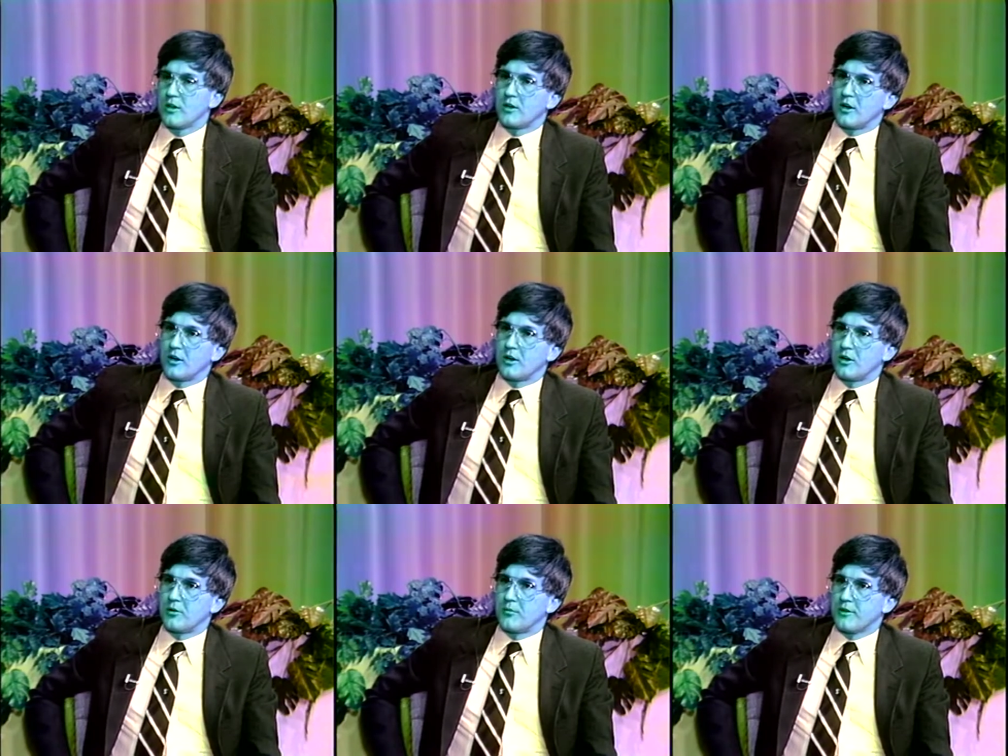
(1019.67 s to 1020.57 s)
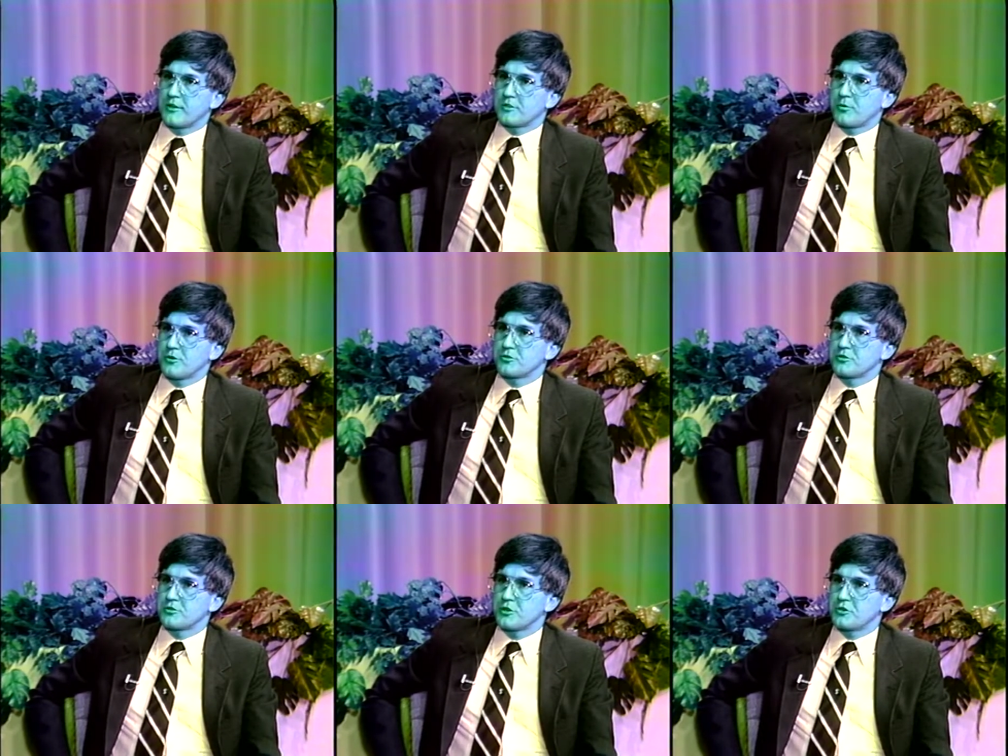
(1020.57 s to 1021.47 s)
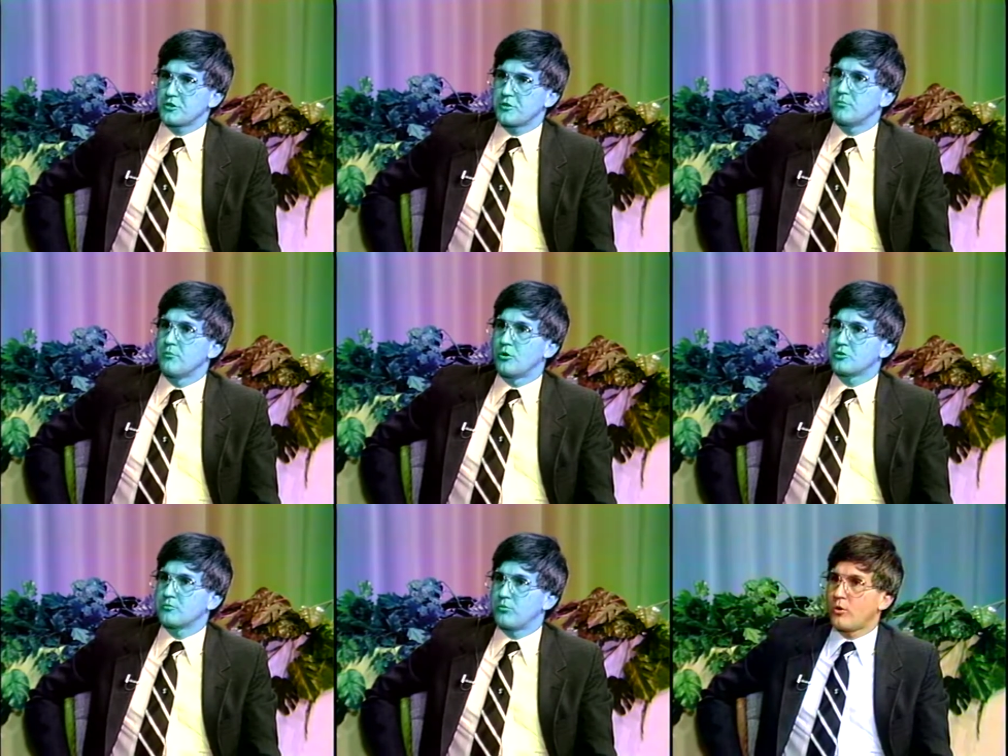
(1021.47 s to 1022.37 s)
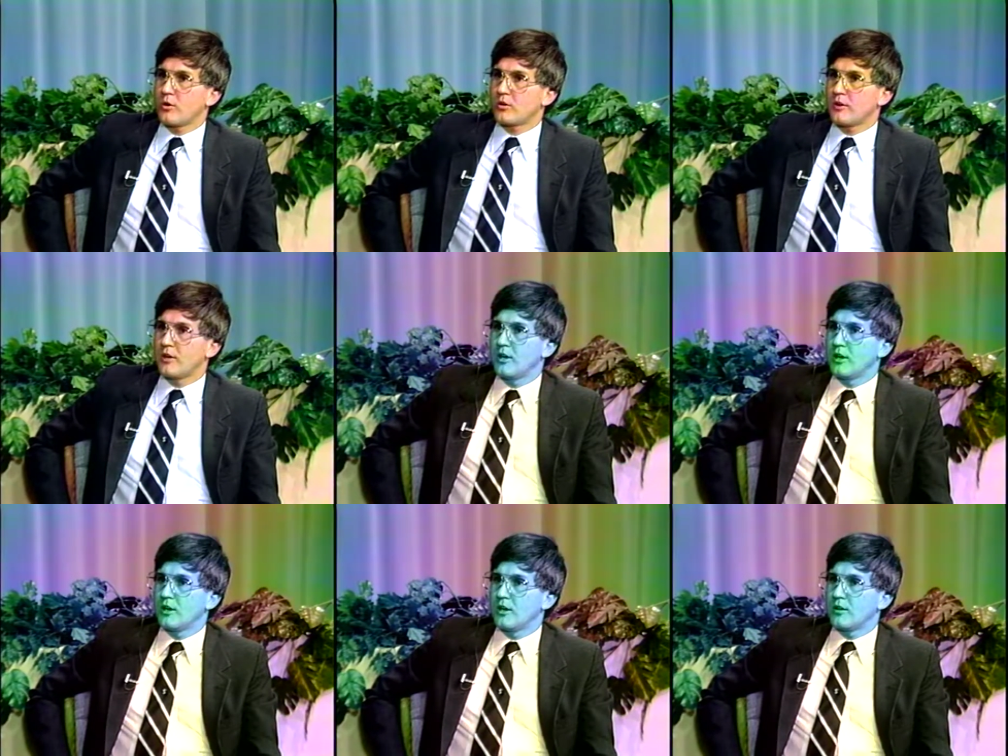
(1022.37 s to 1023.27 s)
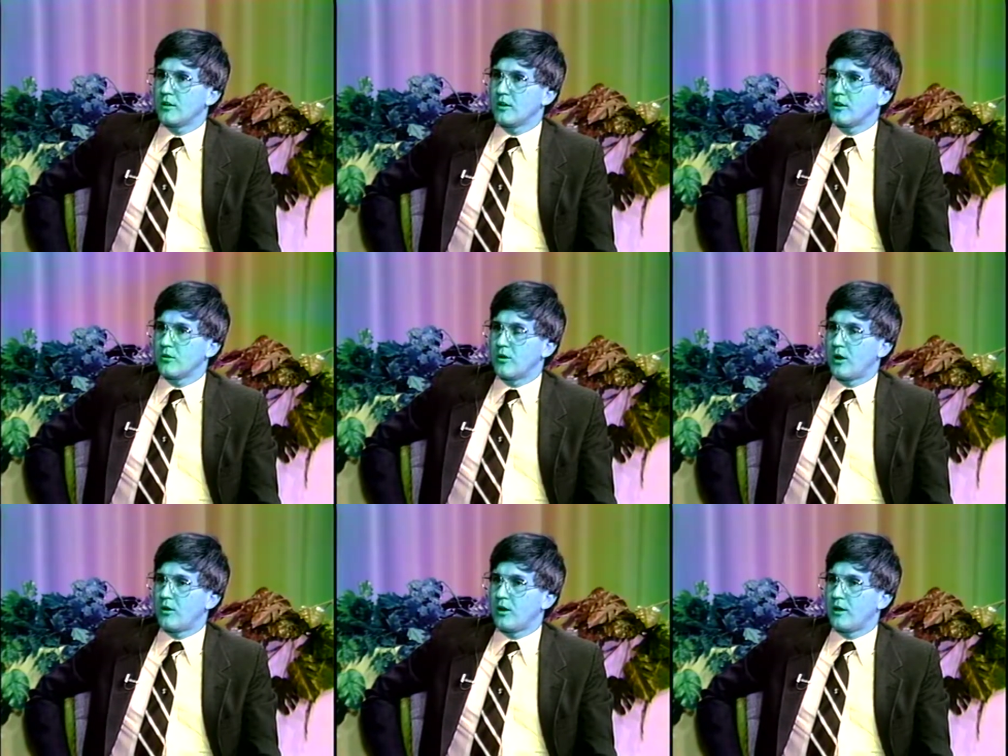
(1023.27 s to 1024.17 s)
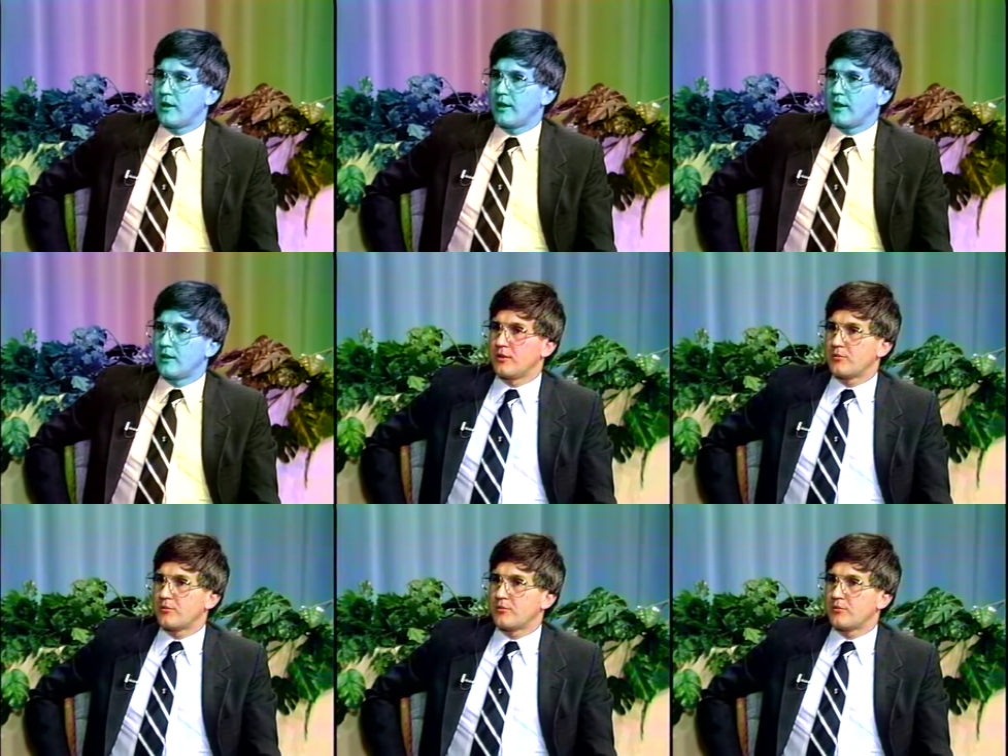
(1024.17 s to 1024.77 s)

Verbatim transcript: Um, I think it's a personal decision. Most importantly, uh, a